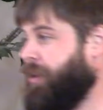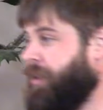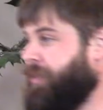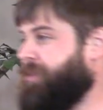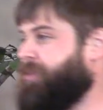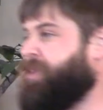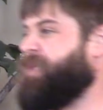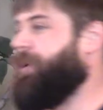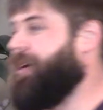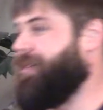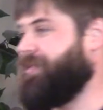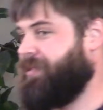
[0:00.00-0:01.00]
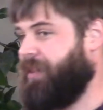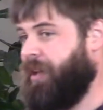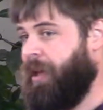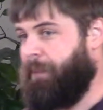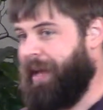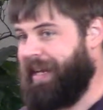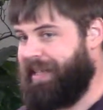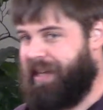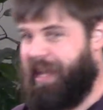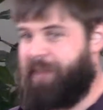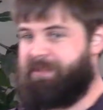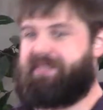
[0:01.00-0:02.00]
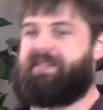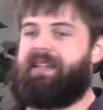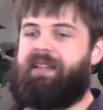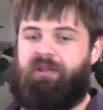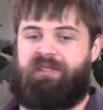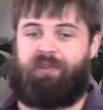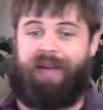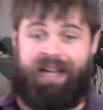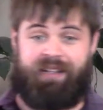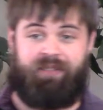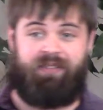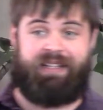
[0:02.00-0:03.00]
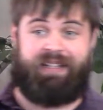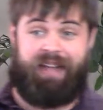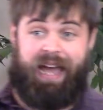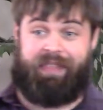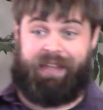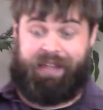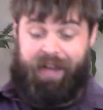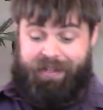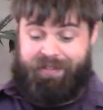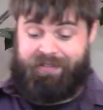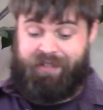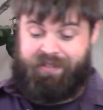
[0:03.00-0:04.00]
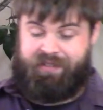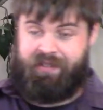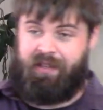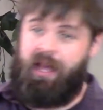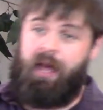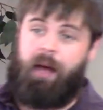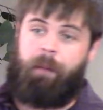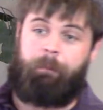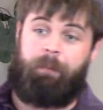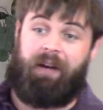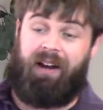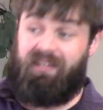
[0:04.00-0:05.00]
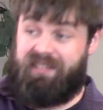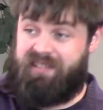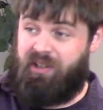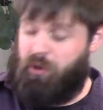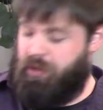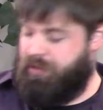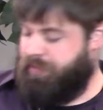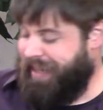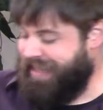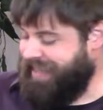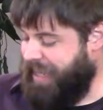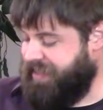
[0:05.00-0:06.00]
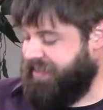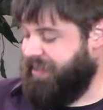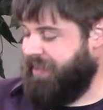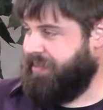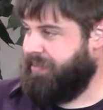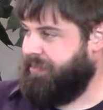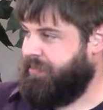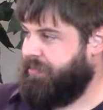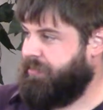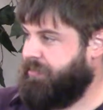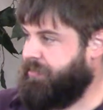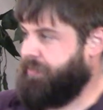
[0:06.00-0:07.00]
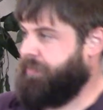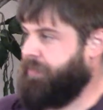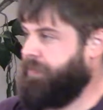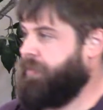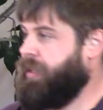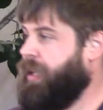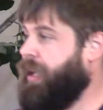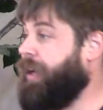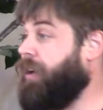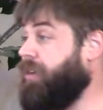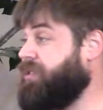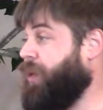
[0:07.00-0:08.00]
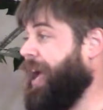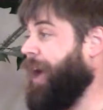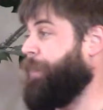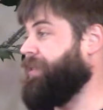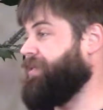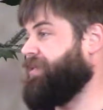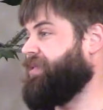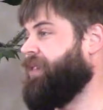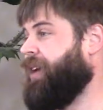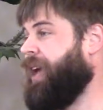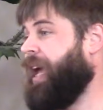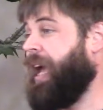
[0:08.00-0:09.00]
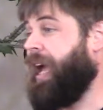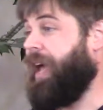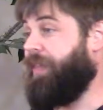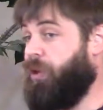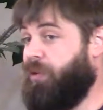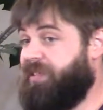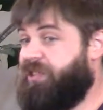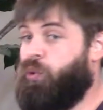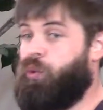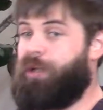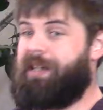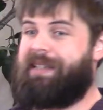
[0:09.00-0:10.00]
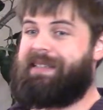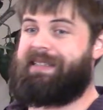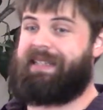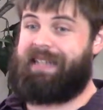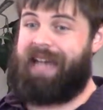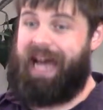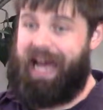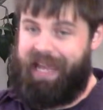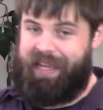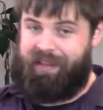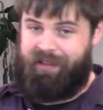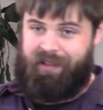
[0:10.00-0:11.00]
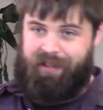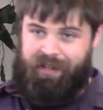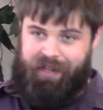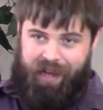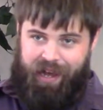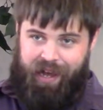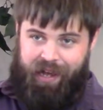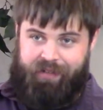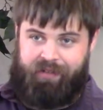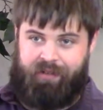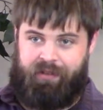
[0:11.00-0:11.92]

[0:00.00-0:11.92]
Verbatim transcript: This response many times is seen in those who actively deny that God exists, but also many times it doesn't. It also happens in those who would deny God